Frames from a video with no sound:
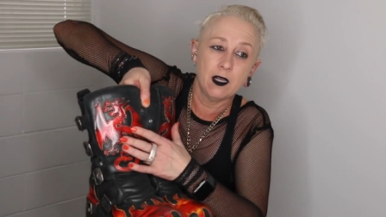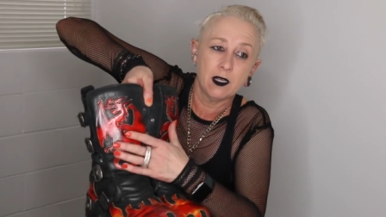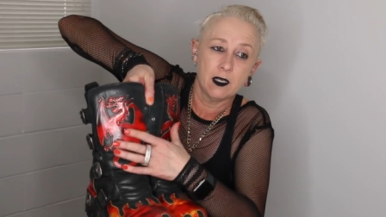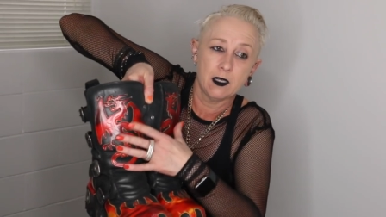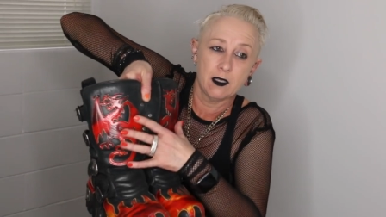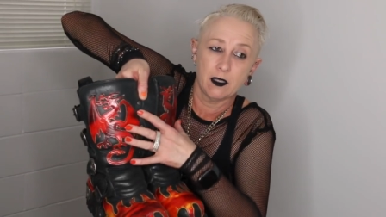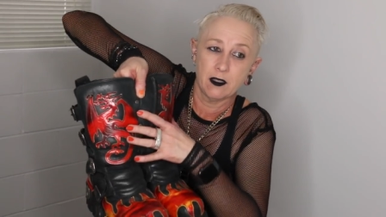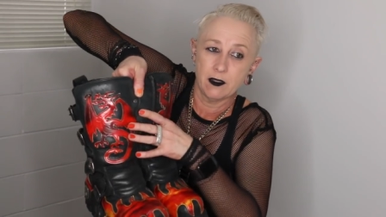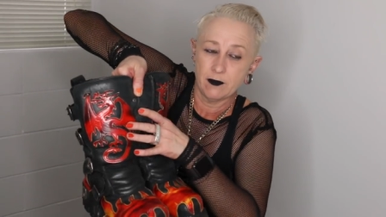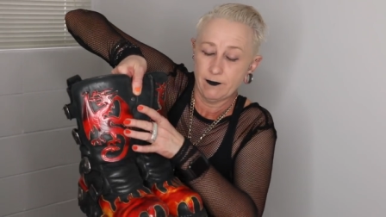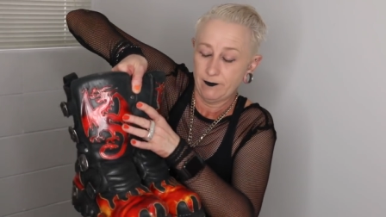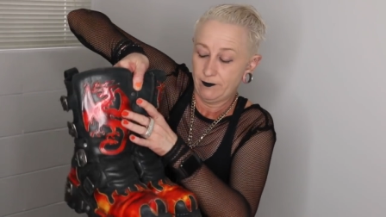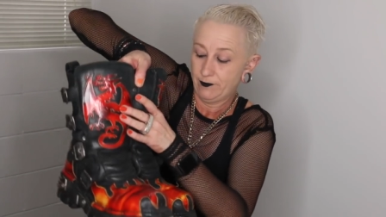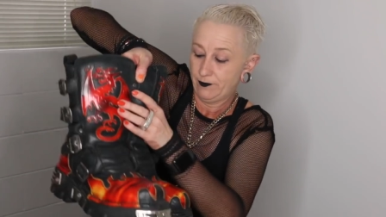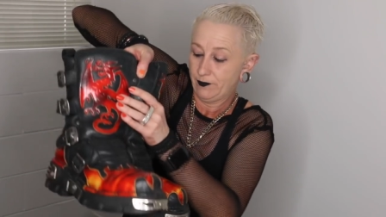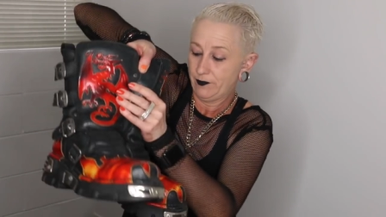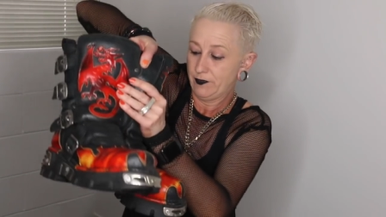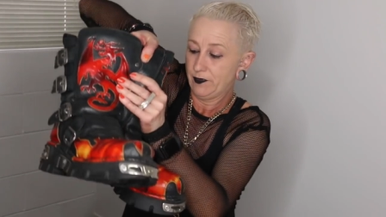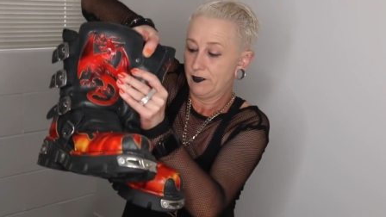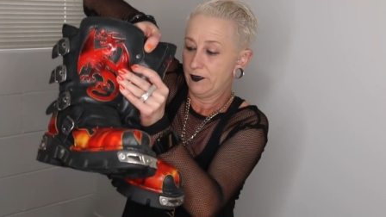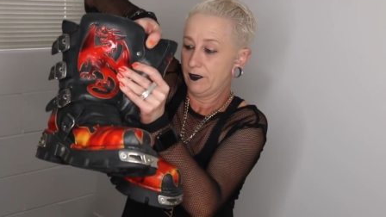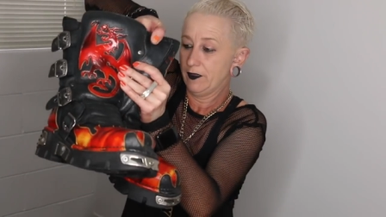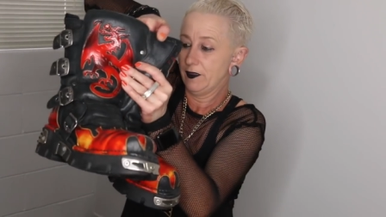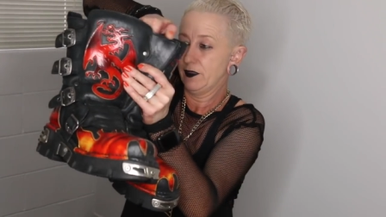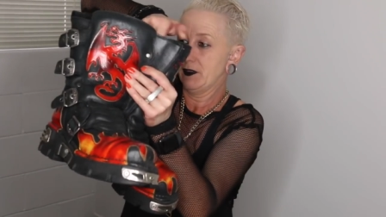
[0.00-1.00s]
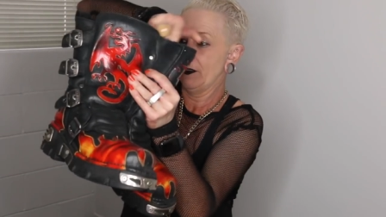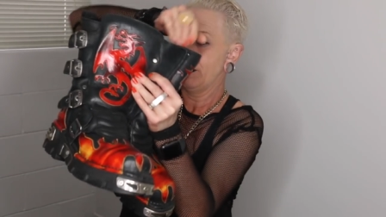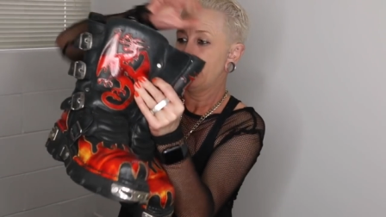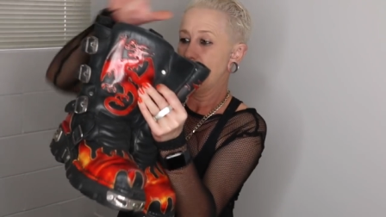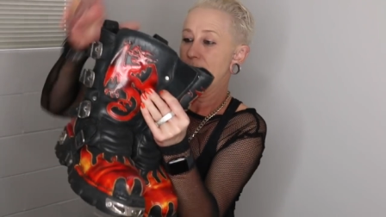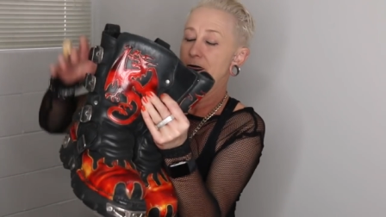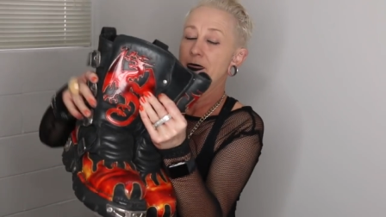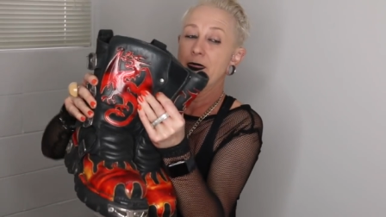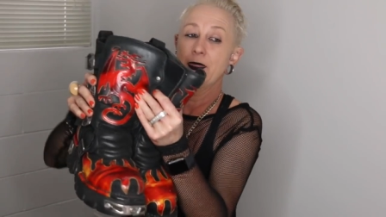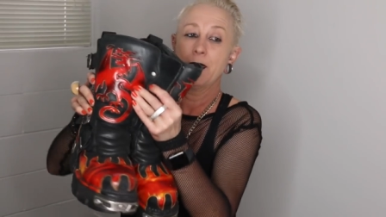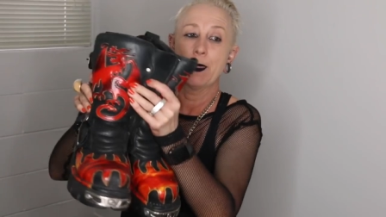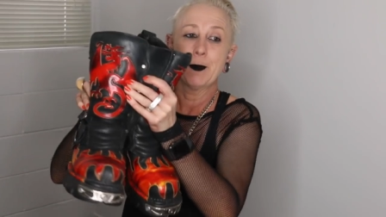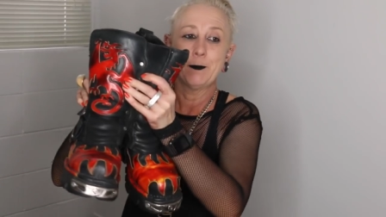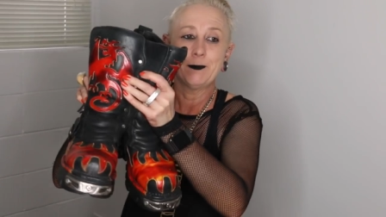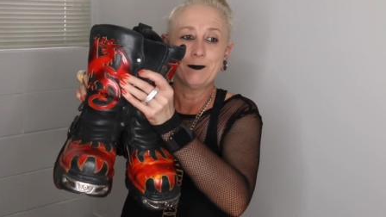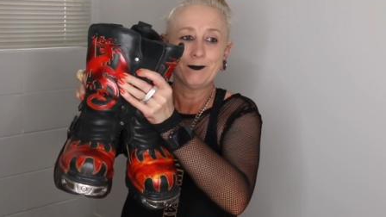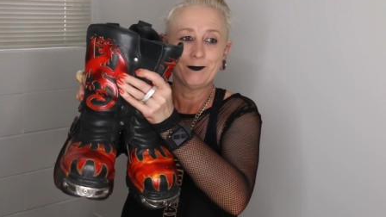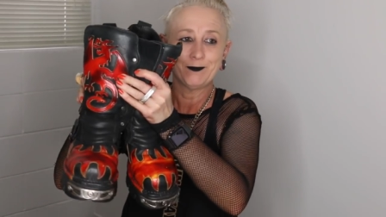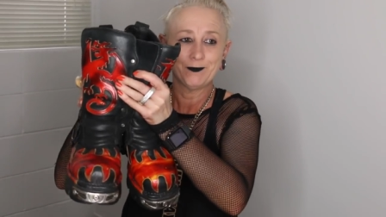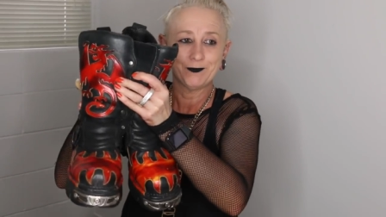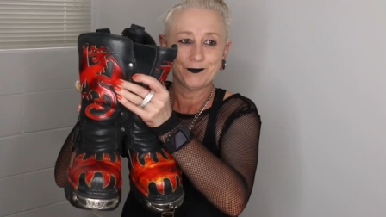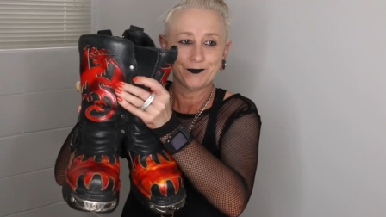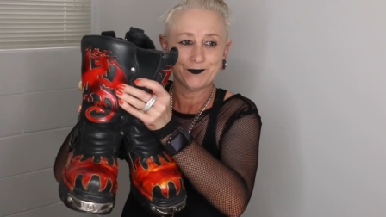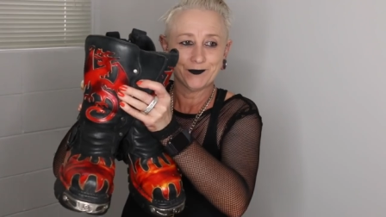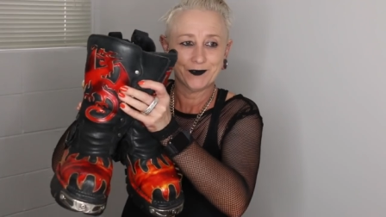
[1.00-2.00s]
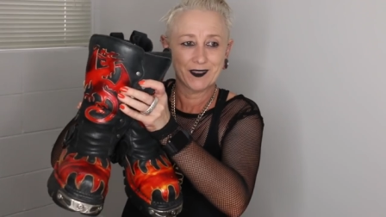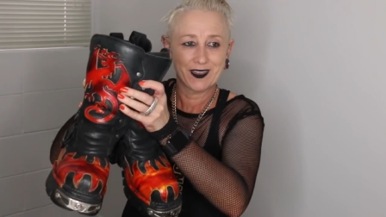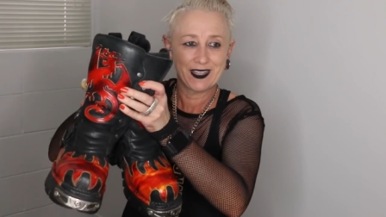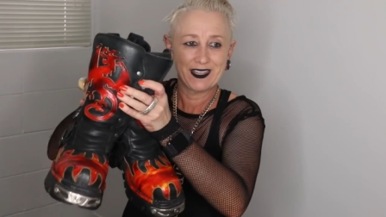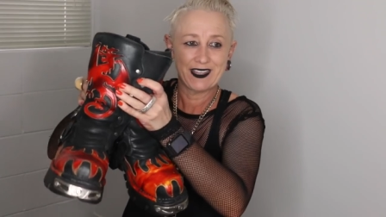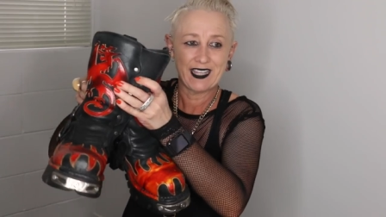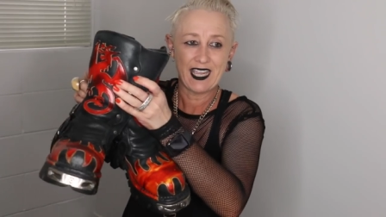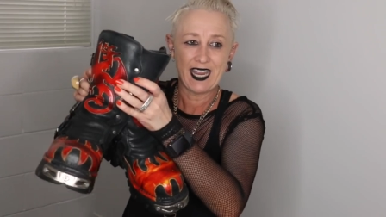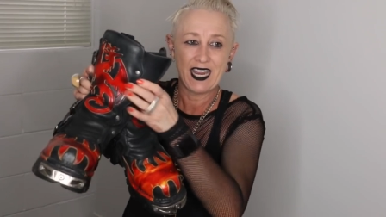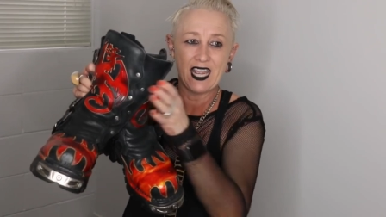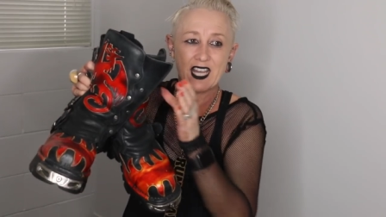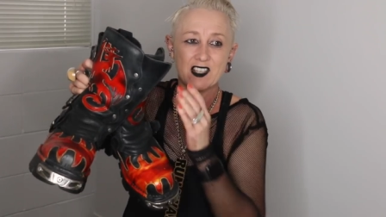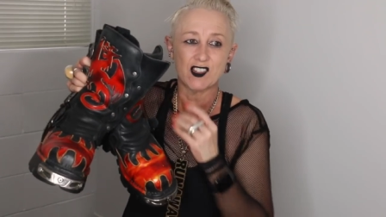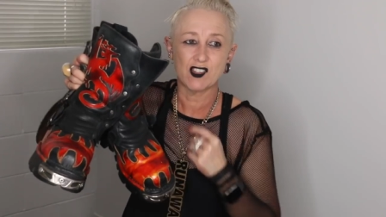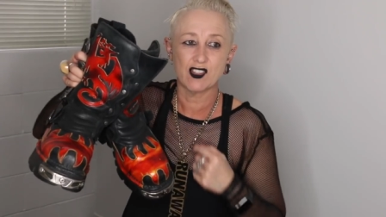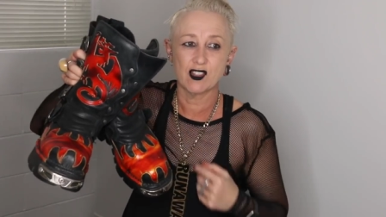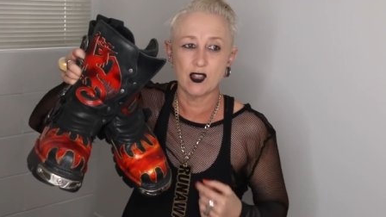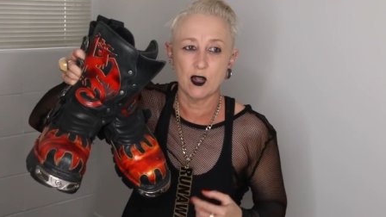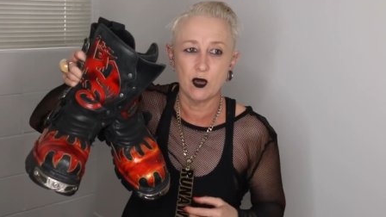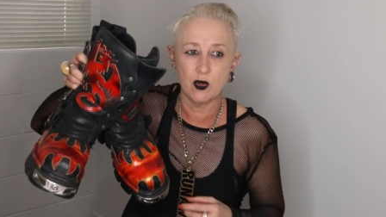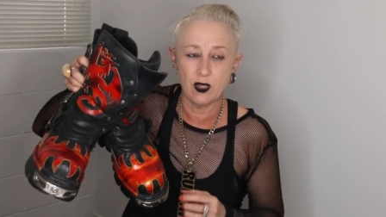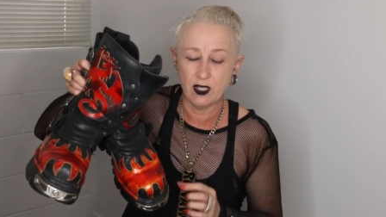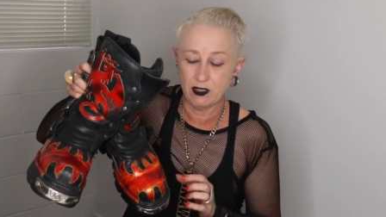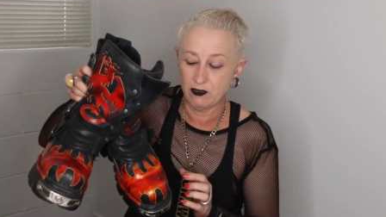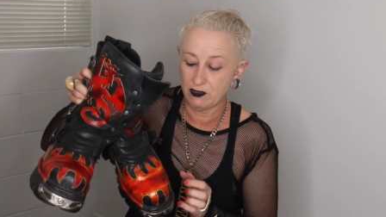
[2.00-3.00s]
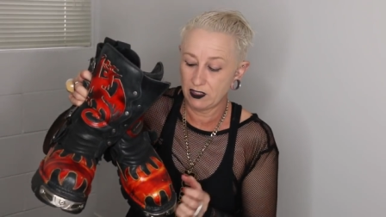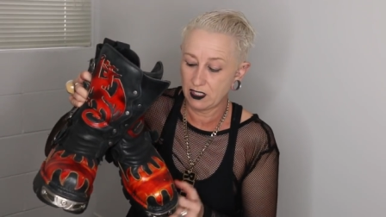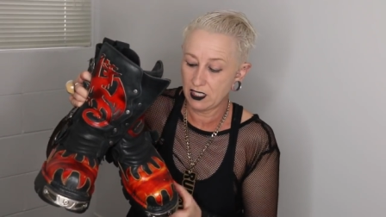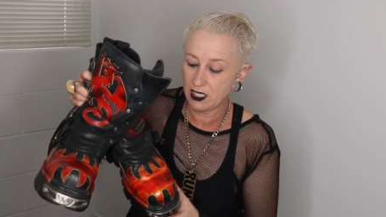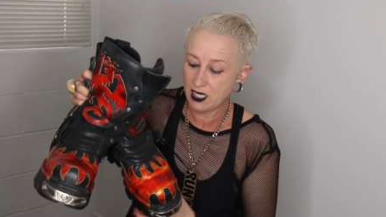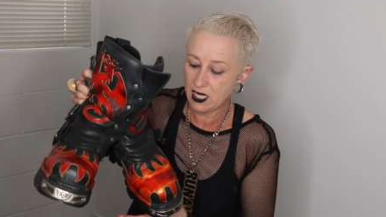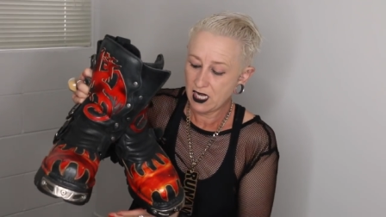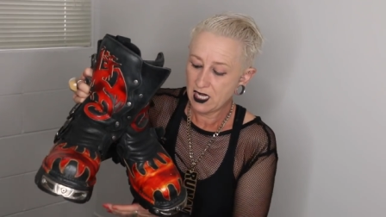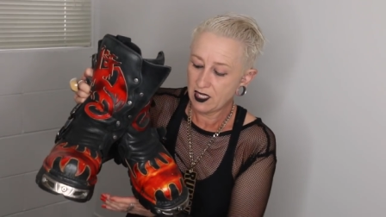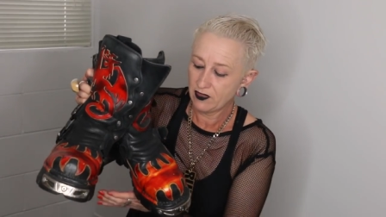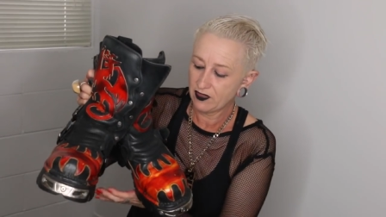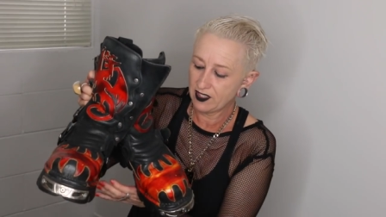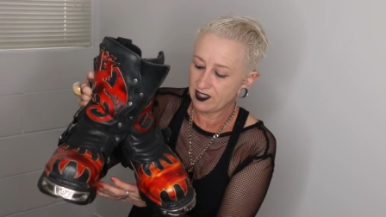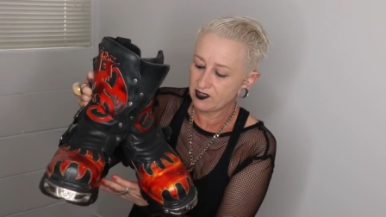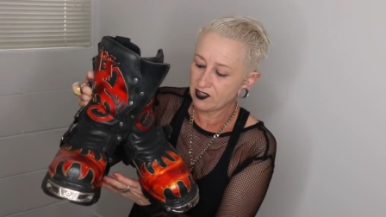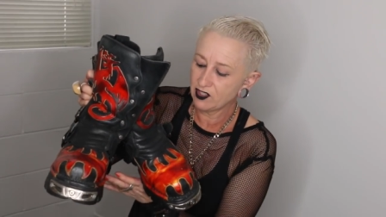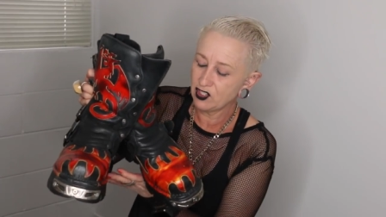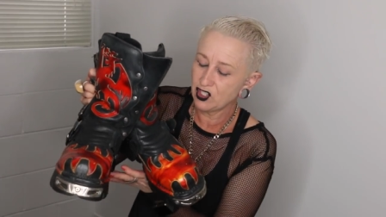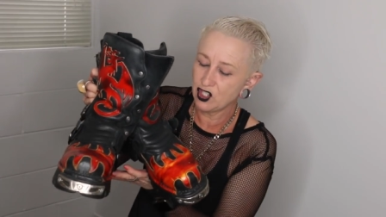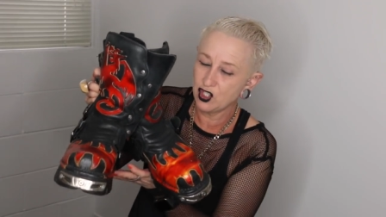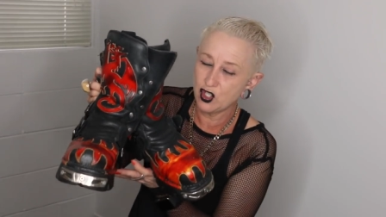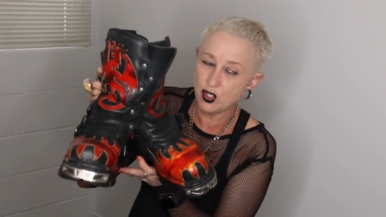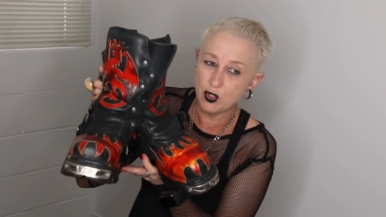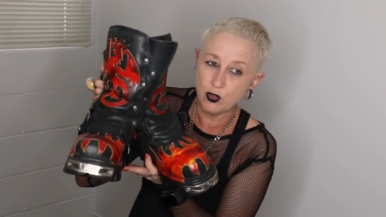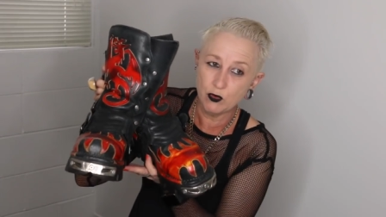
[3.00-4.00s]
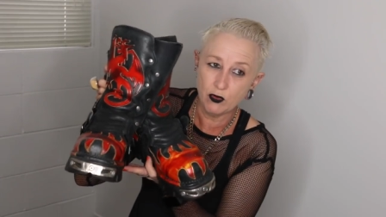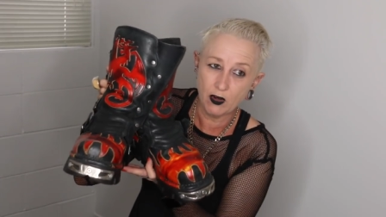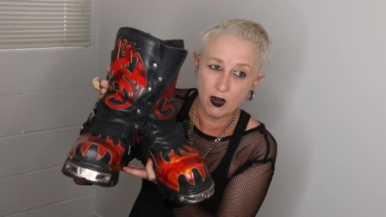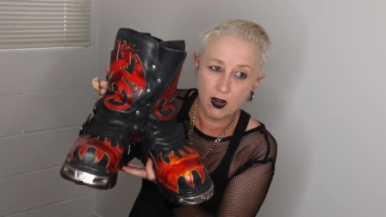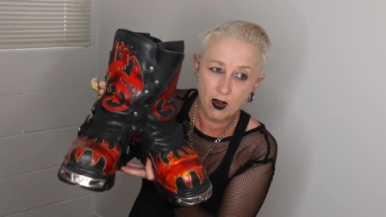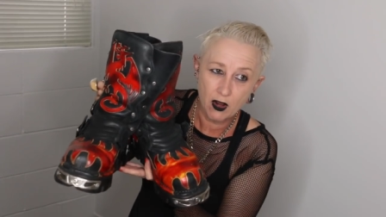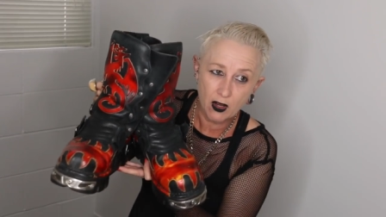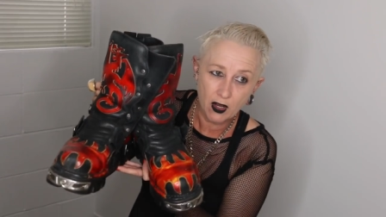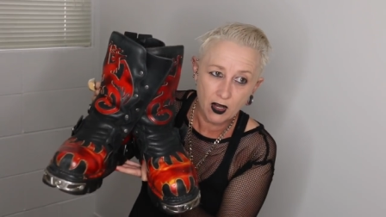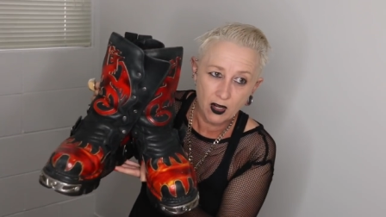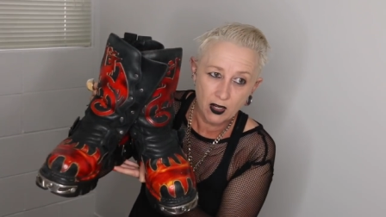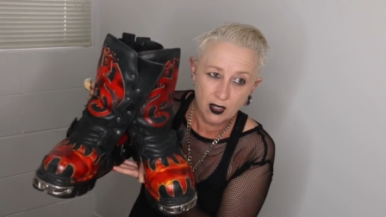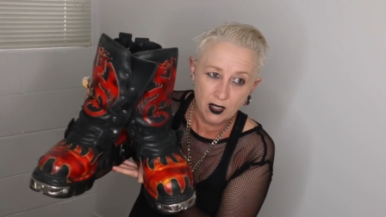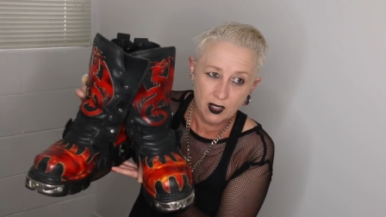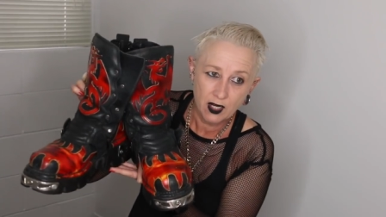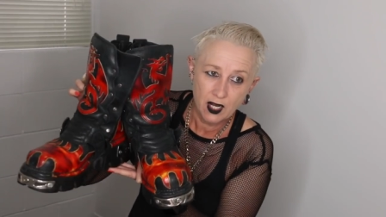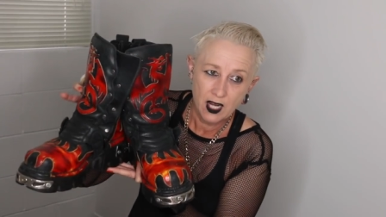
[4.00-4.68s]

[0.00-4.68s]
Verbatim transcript: oh my god, these are so heavy. They are so heavy. These are New Rock.